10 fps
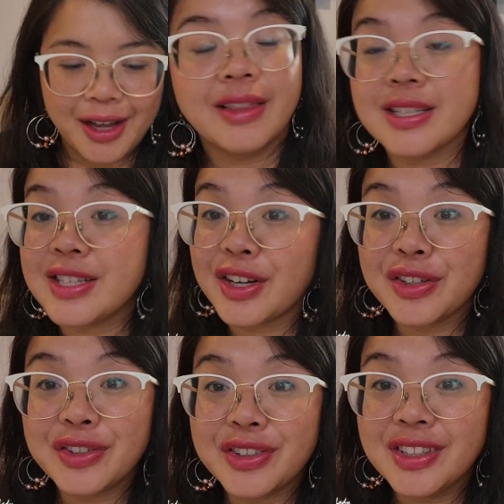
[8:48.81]
This
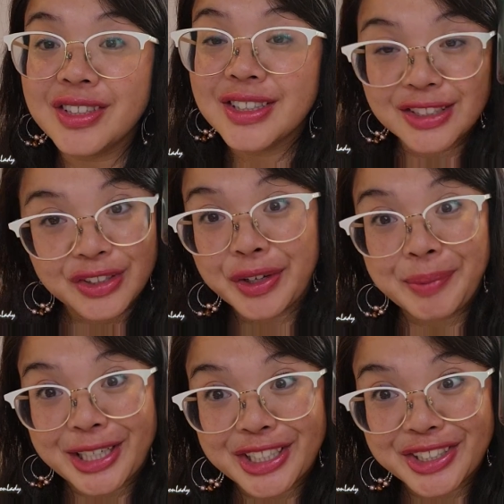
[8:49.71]
snickerdoodle is going in
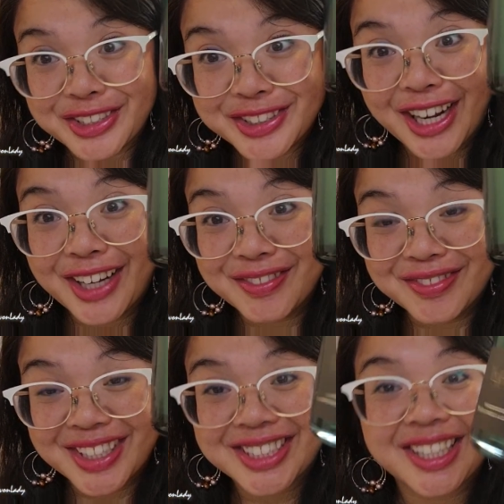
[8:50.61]
my kitchen.
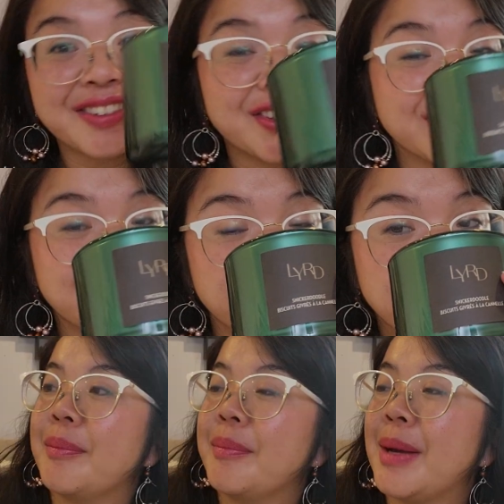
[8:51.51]
I'm excited for this one.
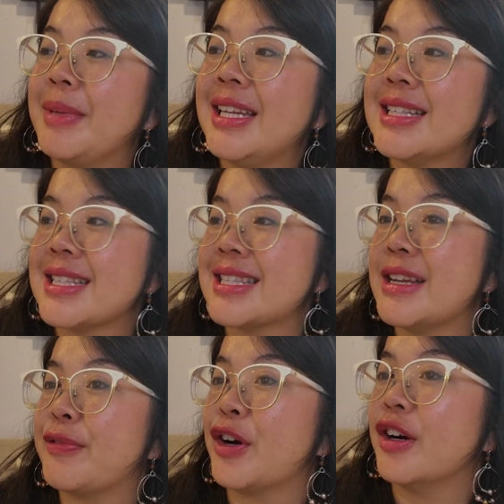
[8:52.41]
Mommy needs a
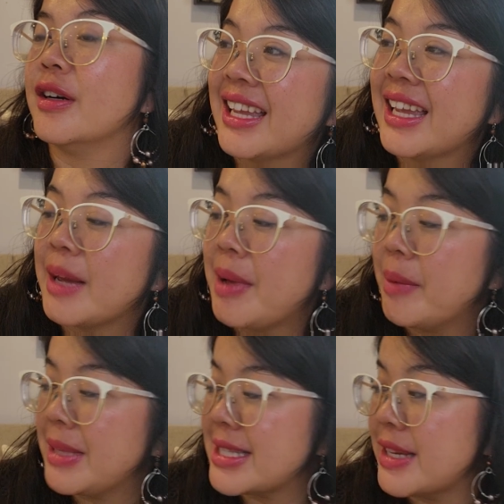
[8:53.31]
sniffer. Can you come
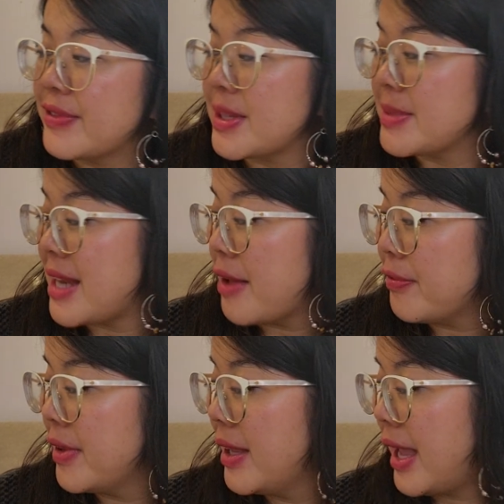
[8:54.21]
help me sniff some stuff?